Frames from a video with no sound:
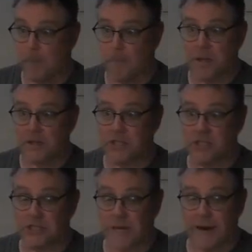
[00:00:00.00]
all the
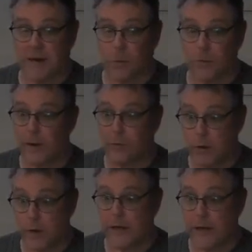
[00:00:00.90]
politicians come out of the woodwork
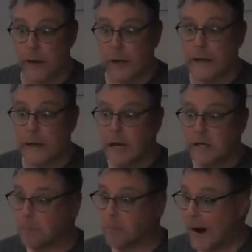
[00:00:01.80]
really quickly
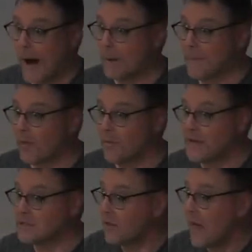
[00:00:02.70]
to brag about
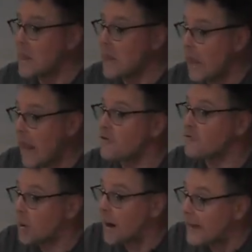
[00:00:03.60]
that. So they
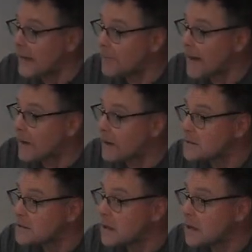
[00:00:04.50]
love bragging about
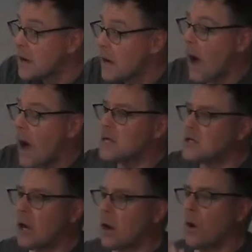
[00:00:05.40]
it.
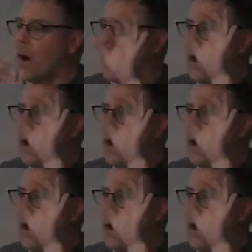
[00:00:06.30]
So